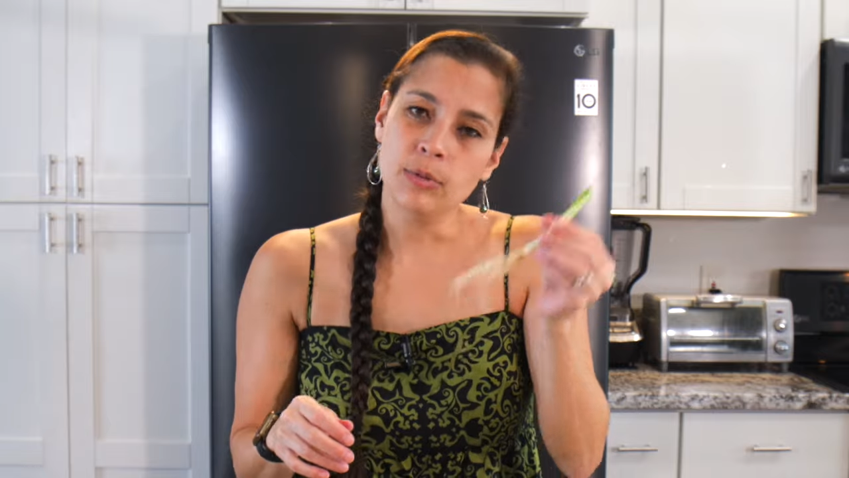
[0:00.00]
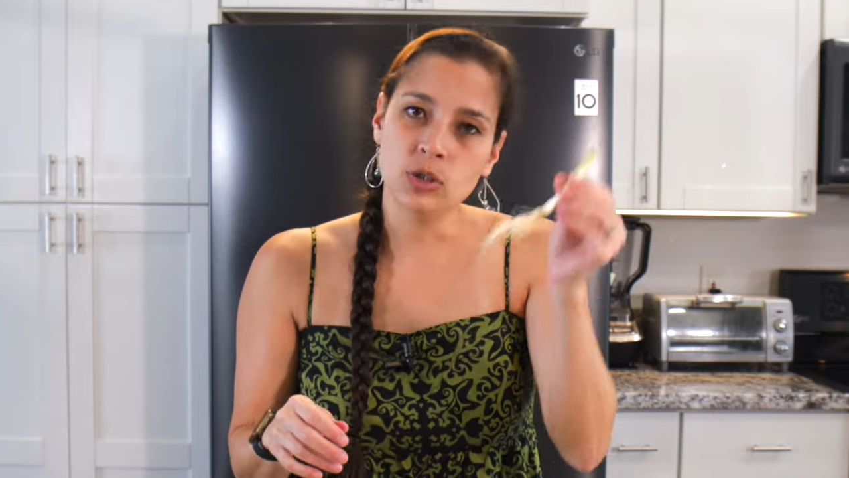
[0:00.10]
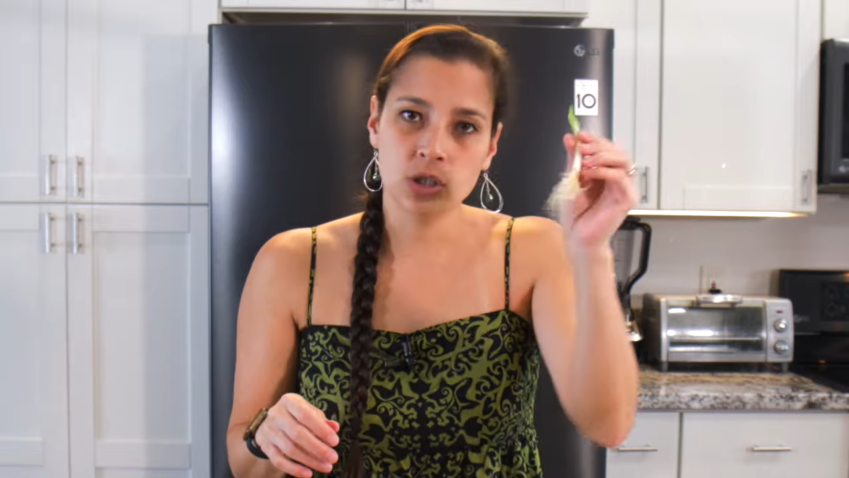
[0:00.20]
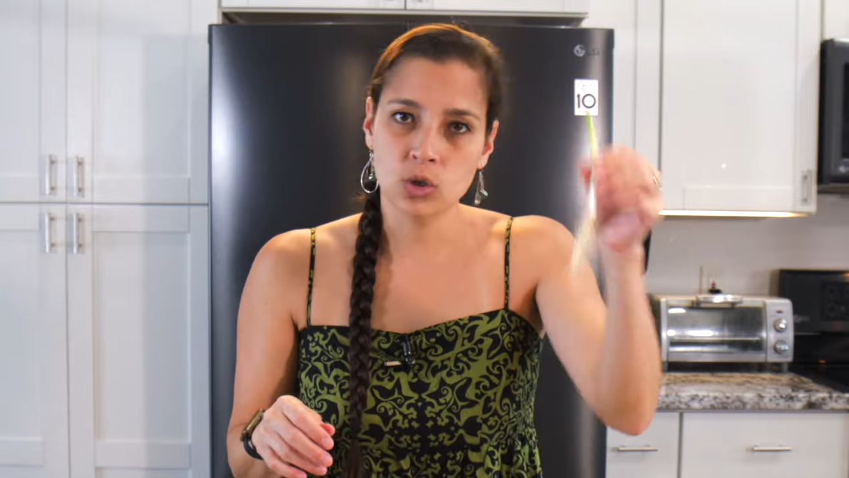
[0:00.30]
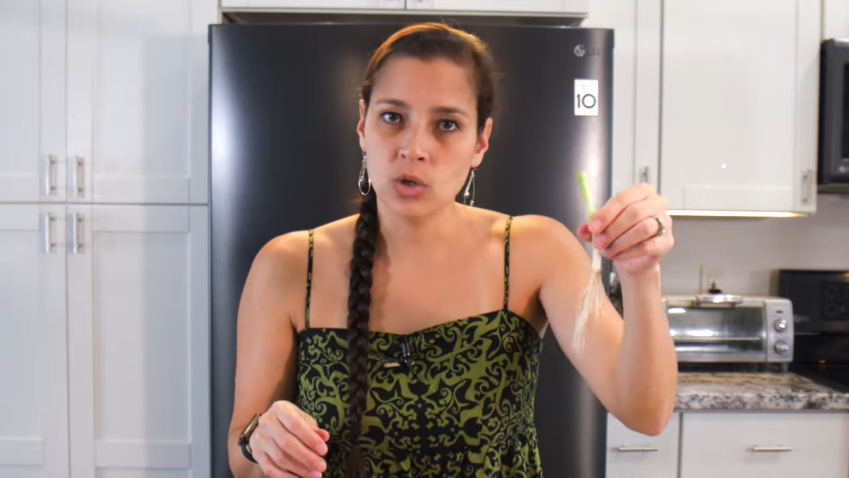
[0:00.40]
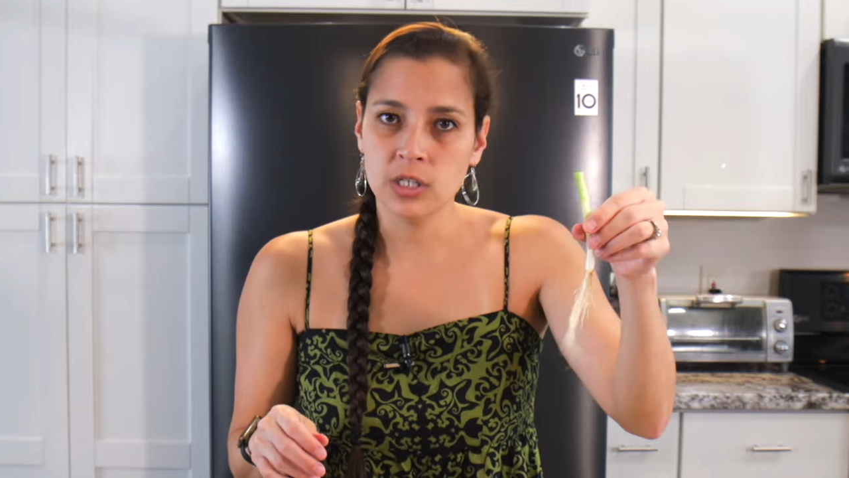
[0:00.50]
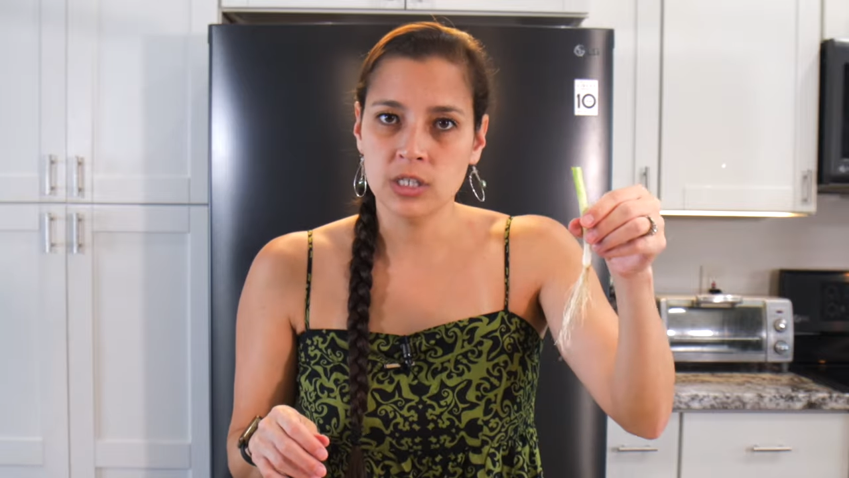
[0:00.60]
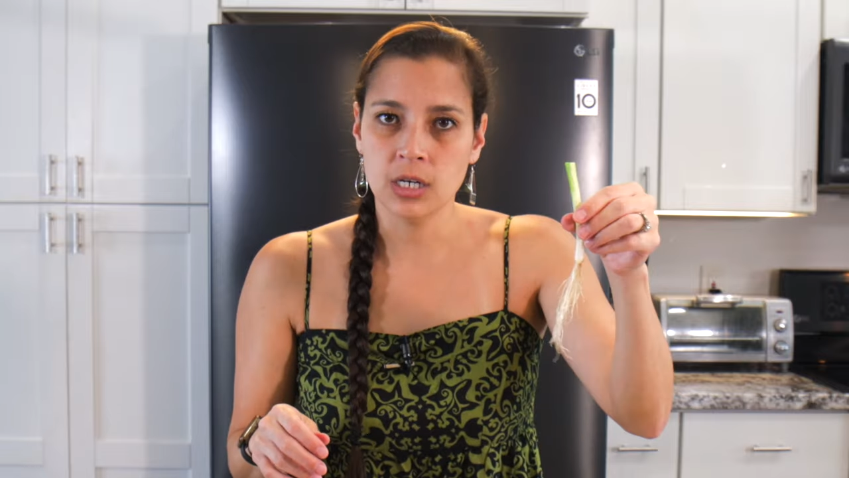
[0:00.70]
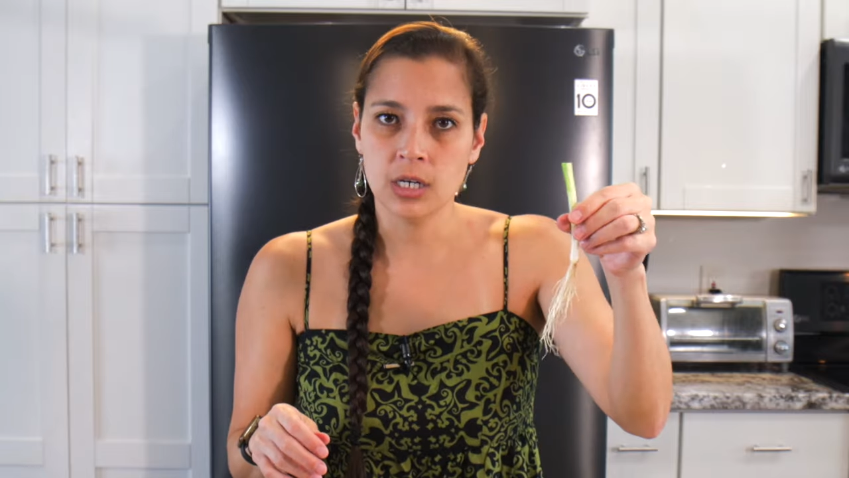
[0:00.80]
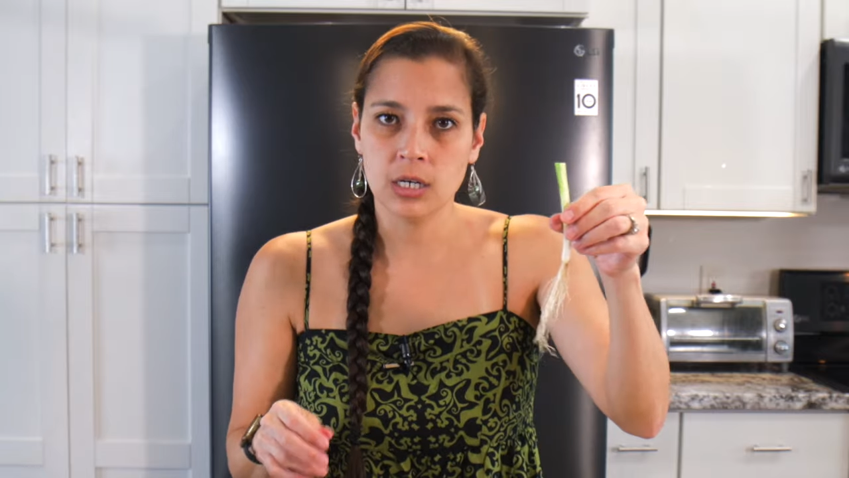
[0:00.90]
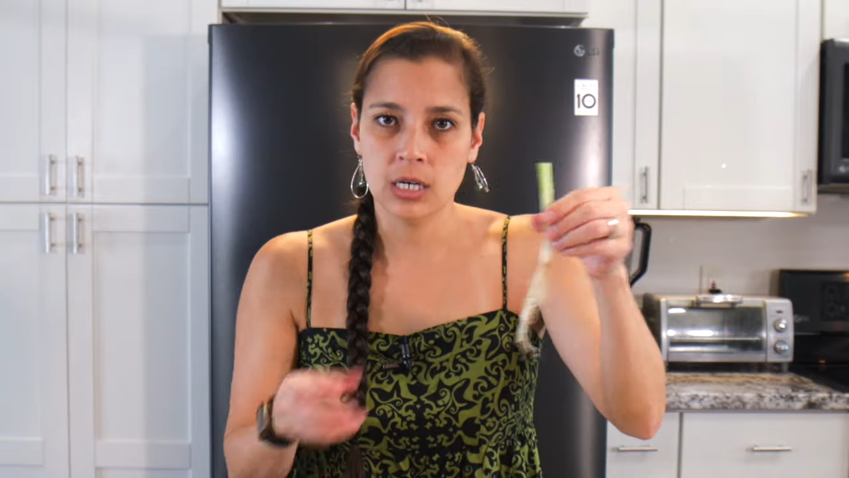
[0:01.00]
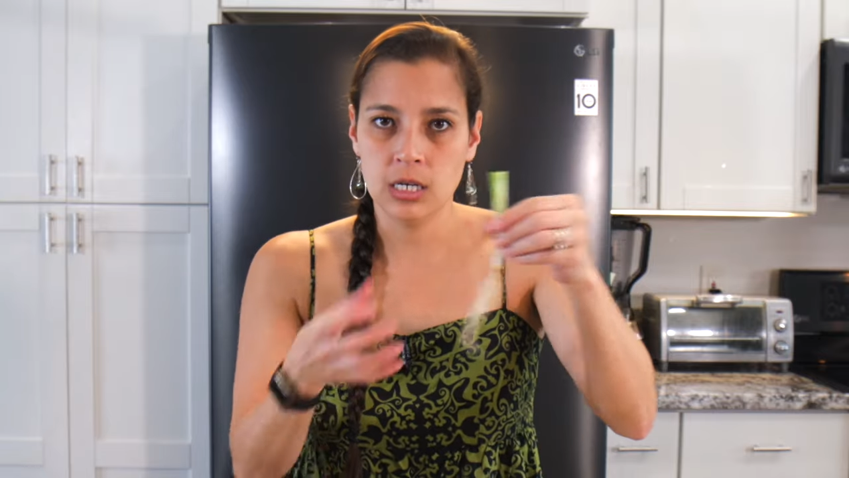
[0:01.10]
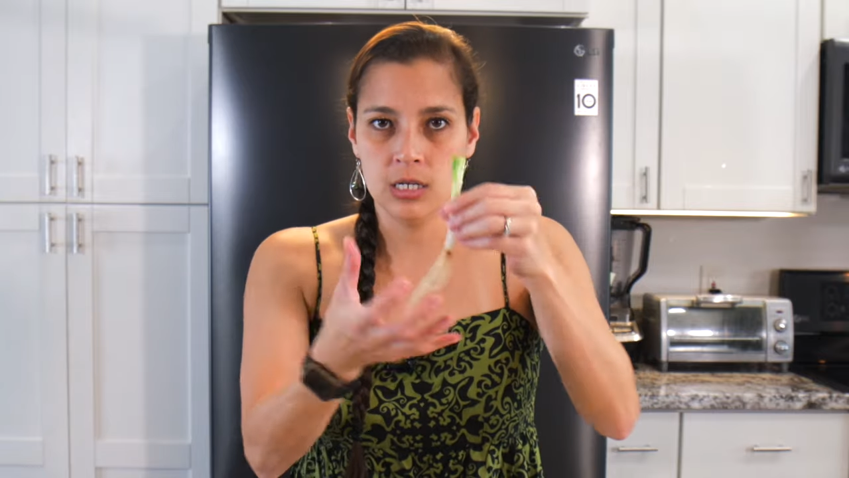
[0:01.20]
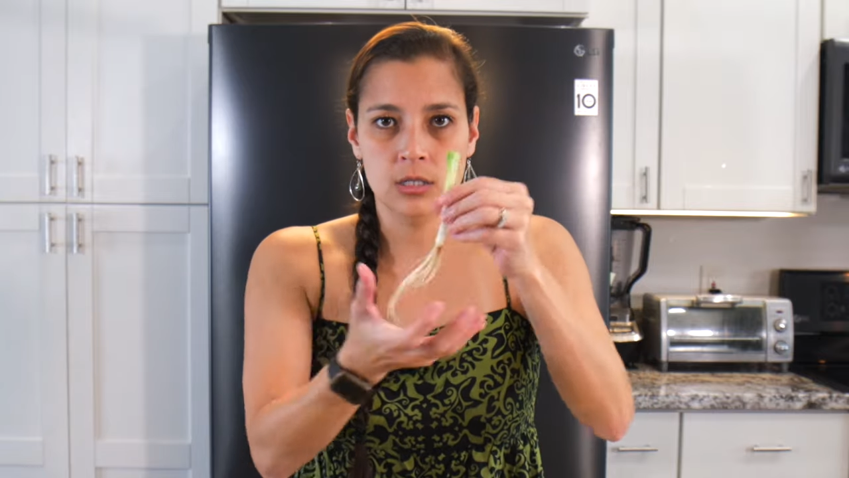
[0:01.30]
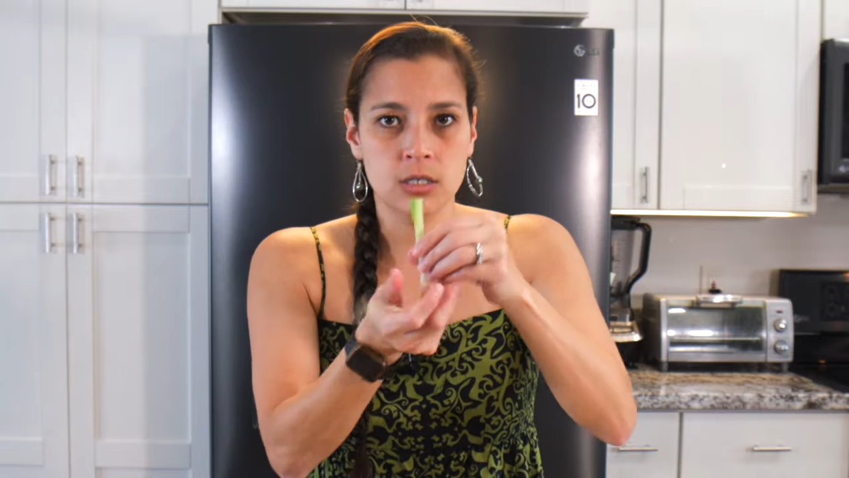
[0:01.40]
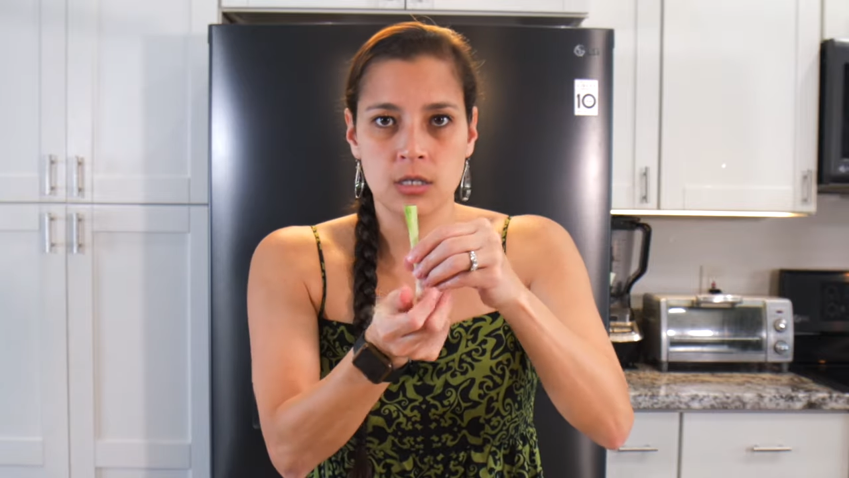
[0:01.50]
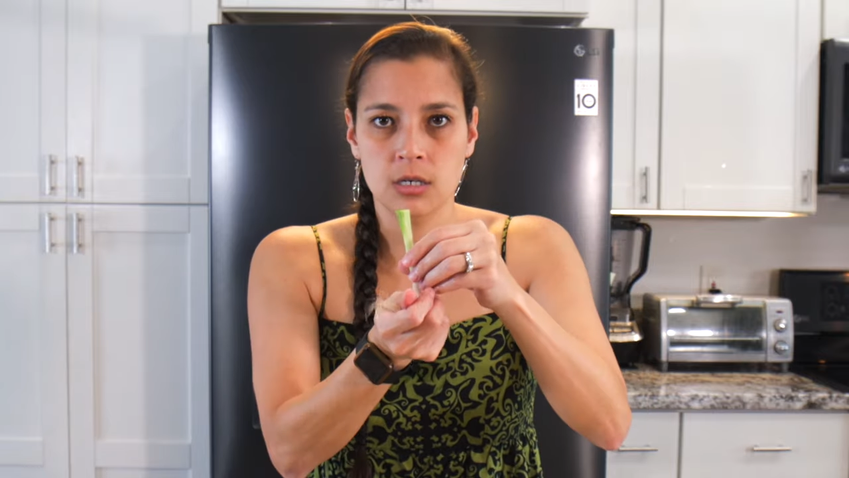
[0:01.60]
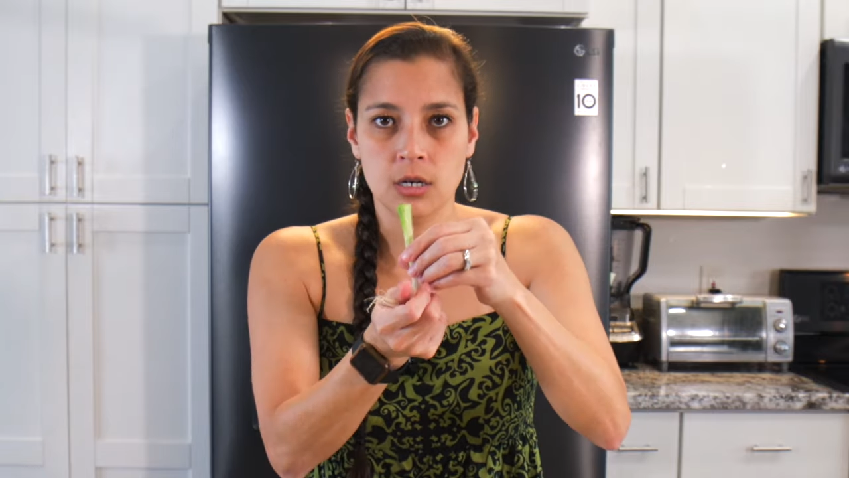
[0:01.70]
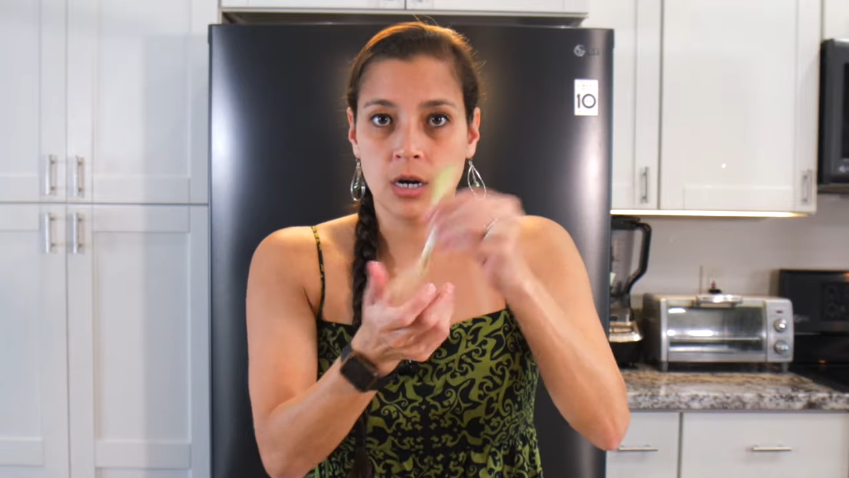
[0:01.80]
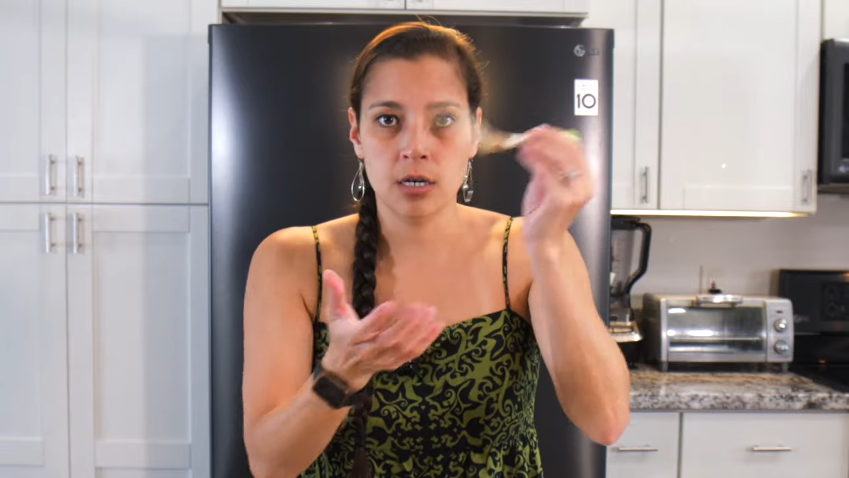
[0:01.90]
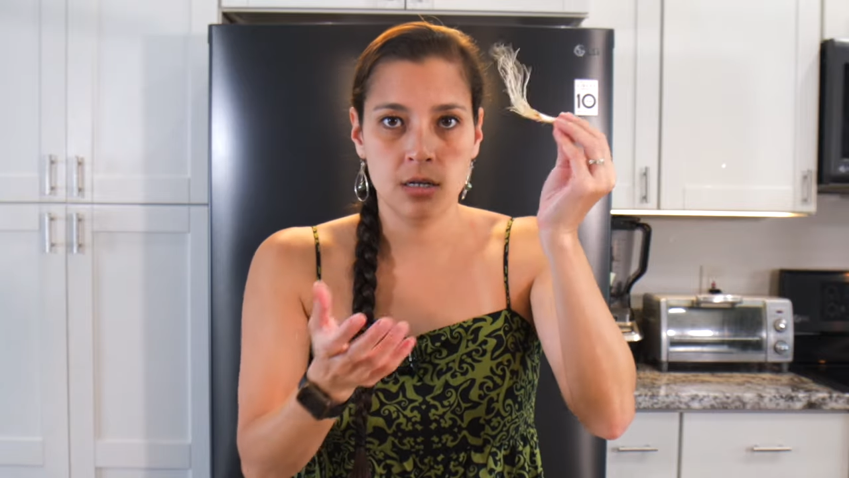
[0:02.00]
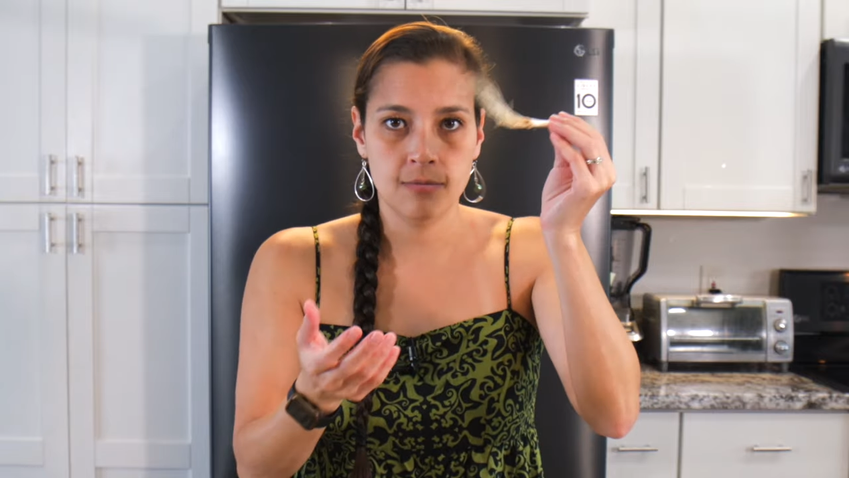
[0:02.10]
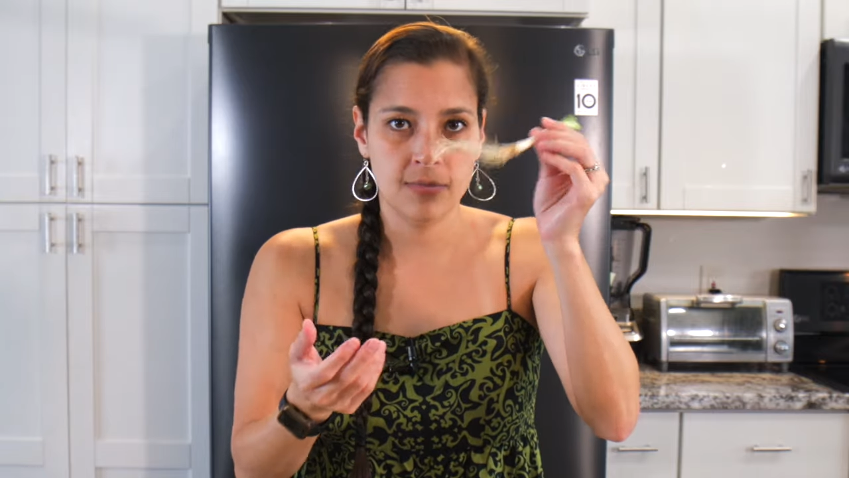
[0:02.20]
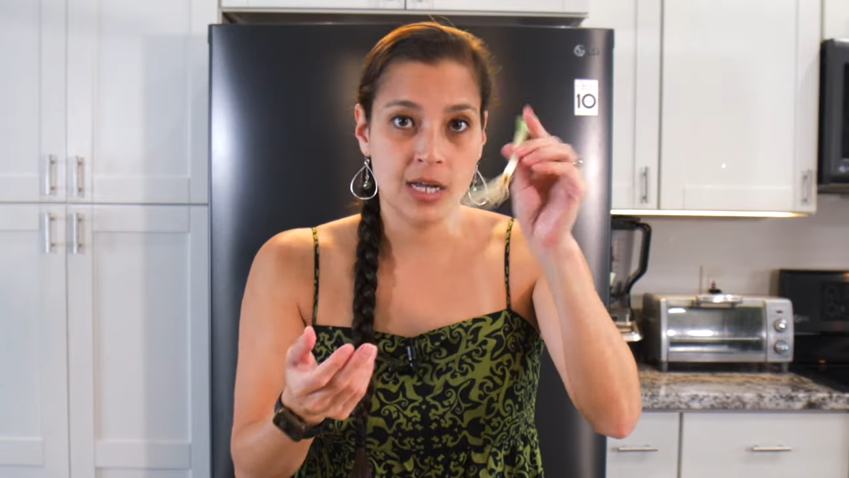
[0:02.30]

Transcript: But you can totally dunk it into the garden